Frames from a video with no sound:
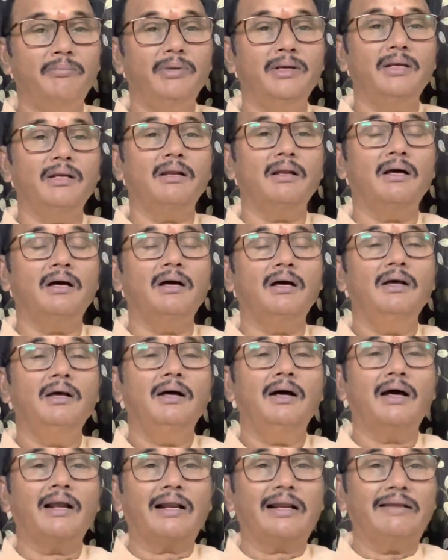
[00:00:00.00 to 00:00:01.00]
been
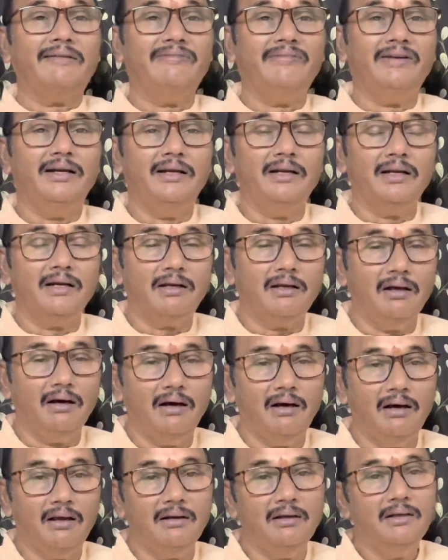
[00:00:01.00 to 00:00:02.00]
revealed at
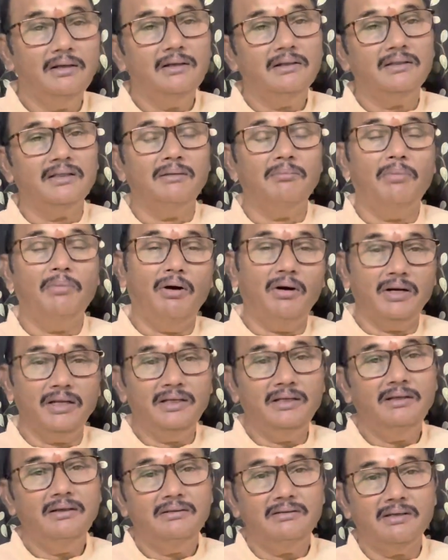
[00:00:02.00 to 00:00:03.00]
all. The
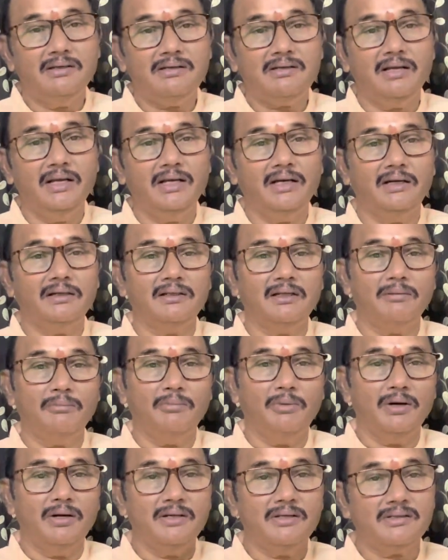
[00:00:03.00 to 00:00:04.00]
body, just like other
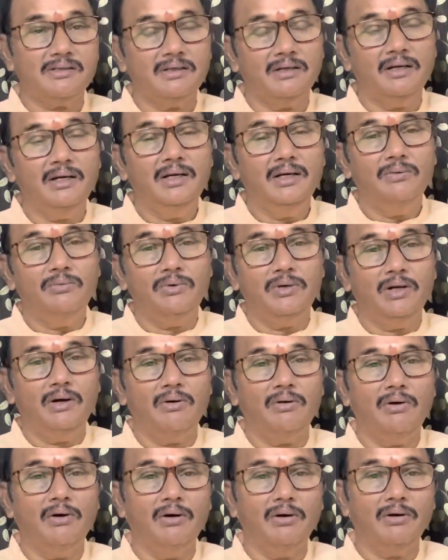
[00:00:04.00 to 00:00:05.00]
bodies, would
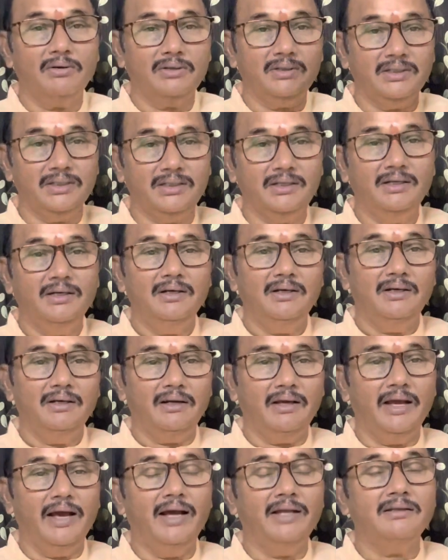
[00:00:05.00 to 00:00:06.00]
have gone to the
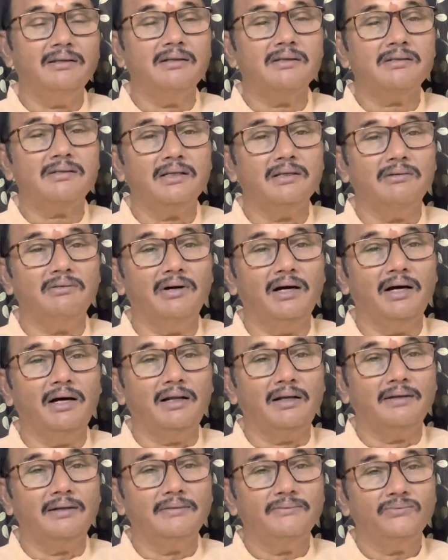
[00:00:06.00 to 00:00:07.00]
Ganges
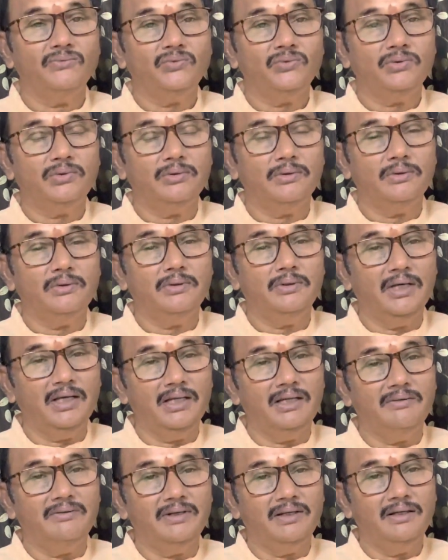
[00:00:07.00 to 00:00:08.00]
River. So,
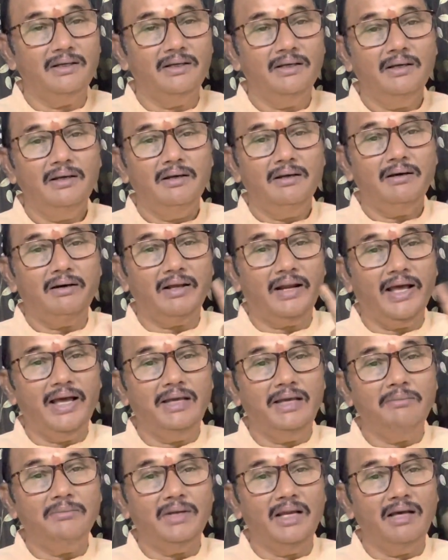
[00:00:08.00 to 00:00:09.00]
anyway,
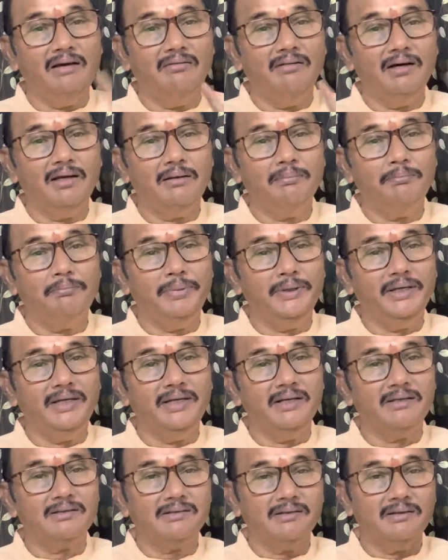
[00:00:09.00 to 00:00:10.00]
crime never
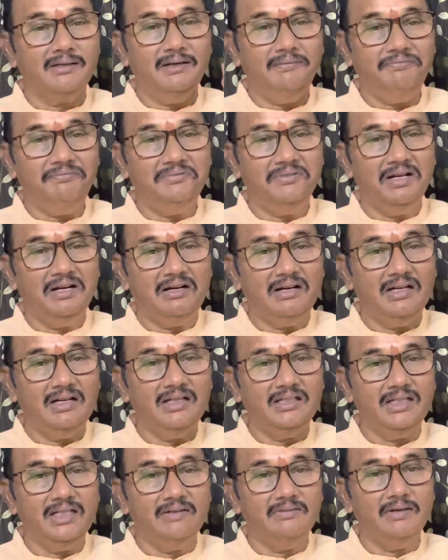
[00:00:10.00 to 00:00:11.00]
pays. Definitely
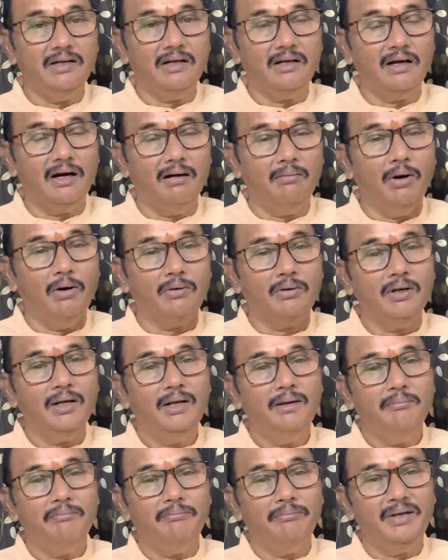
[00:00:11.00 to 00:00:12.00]
they will come out.
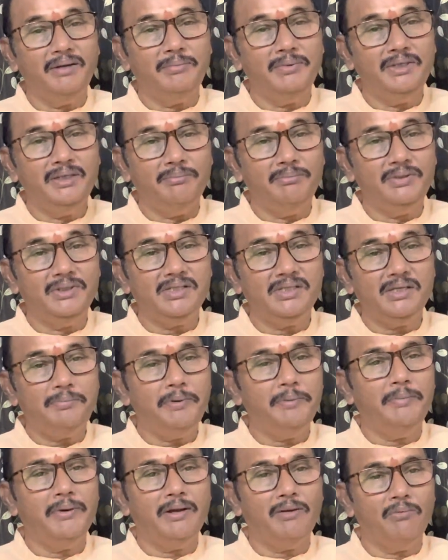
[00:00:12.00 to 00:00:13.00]
Maybe a
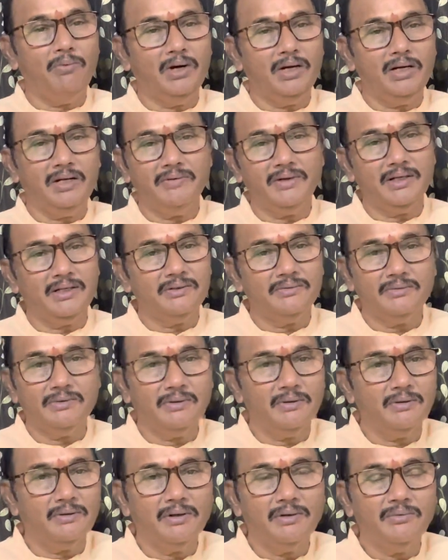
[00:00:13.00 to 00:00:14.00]
BJP man, whatever it is,
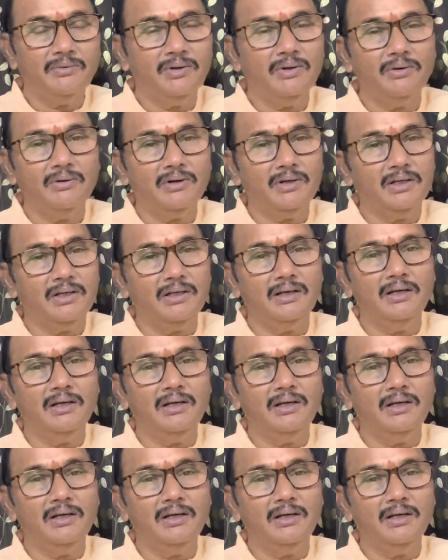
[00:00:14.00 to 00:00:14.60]
we don't